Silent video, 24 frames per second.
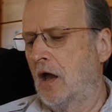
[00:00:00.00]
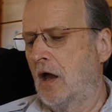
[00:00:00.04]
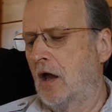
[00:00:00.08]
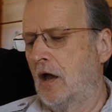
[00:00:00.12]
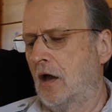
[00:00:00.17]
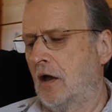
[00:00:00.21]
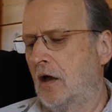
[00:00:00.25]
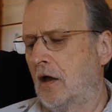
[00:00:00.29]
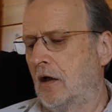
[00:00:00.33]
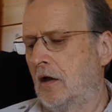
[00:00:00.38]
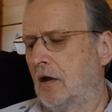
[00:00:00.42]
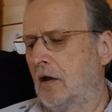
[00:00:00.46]

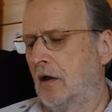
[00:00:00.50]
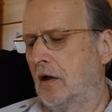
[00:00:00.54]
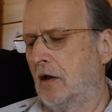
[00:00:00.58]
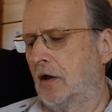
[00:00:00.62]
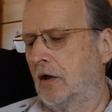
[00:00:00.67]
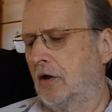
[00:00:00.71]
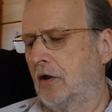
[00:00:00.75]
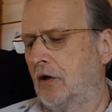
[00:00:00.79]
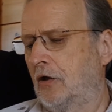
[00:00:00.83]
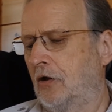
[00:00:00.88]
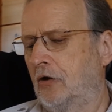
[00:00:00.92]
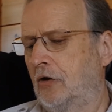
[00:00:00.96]

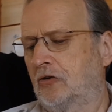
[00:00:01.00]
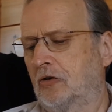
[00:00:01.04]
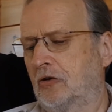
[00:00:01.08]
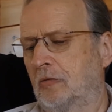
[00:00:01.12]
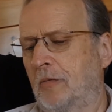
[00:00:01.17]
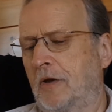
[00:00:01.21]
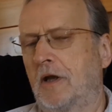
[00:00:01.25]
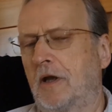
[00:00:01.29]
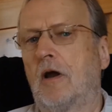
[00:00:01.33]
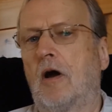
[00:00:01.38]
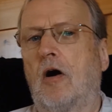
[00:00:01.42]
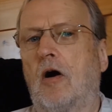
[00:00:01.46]
occur to
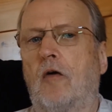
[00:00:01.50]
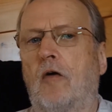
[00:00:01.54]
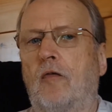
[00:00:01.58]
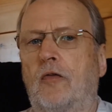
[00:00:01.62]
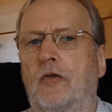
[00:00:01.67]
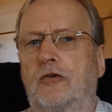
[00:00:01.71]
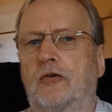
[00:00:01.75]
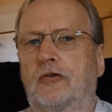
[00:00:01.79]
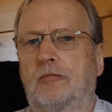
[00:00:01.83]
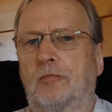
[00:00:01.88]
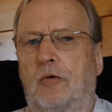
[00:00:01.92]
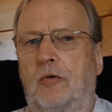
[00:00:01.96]
me on
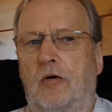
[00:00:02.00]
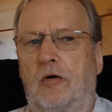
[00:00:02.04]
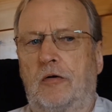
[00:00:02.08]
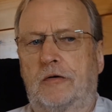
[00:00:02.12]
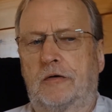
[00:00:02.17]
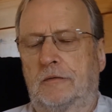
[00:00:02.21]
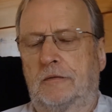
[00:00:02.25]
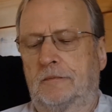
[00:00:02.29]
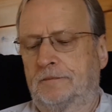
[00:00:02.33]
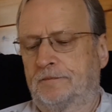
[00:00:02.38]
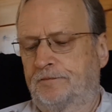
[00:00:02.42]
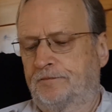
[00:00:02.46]
the spot.